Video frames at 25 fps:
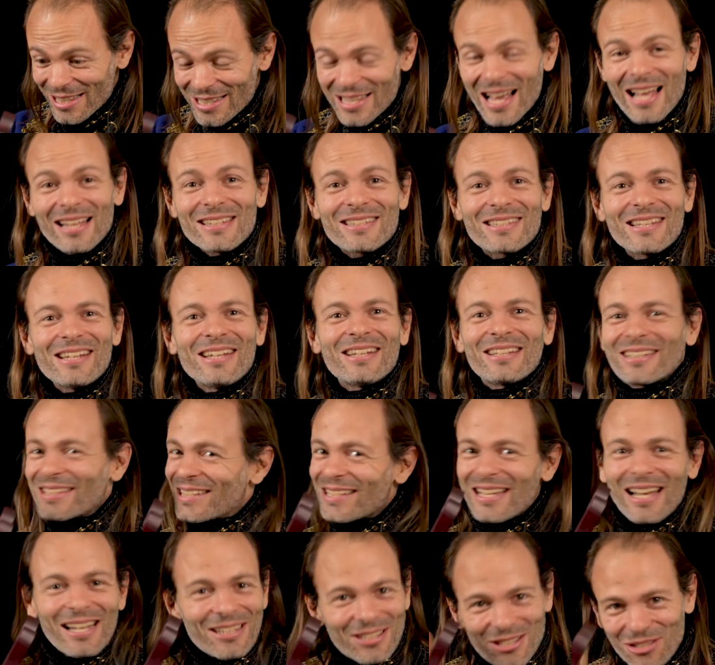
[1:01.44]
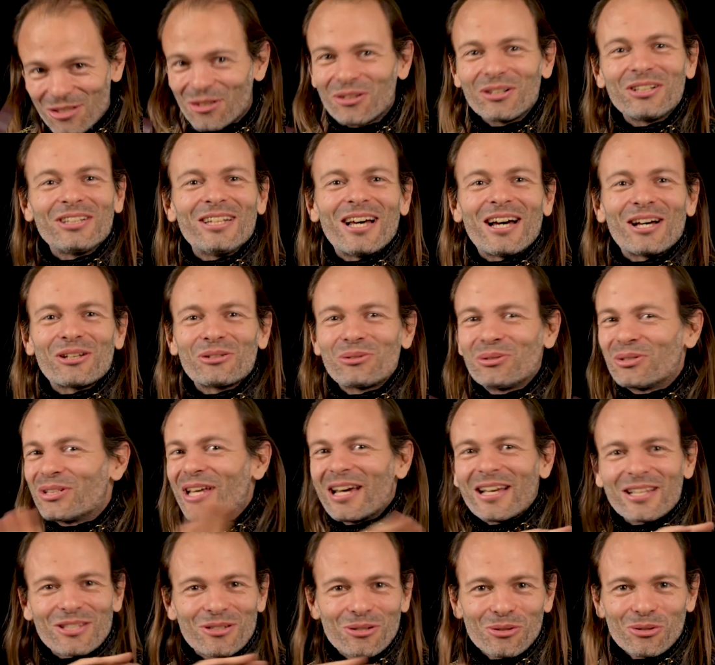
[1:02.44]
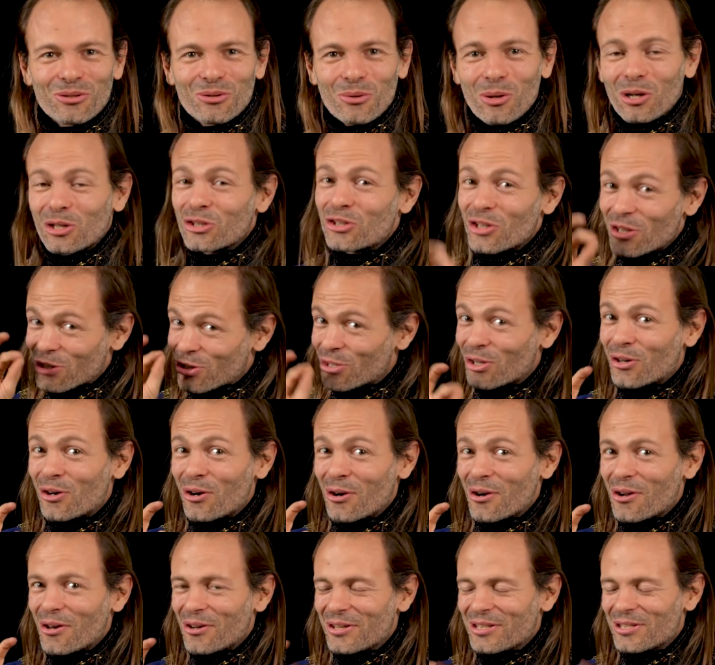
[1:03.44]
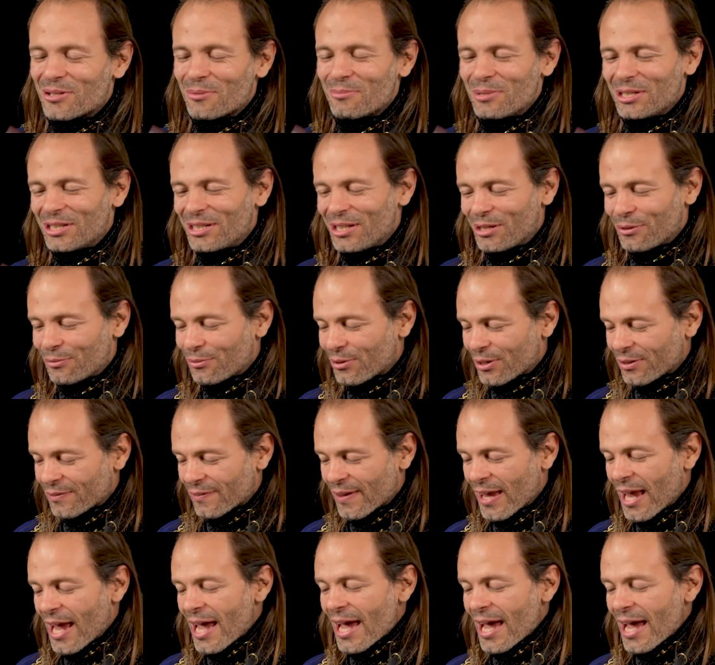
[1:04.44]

That's it! That's solid hardwood as usual, just the color is a bit different.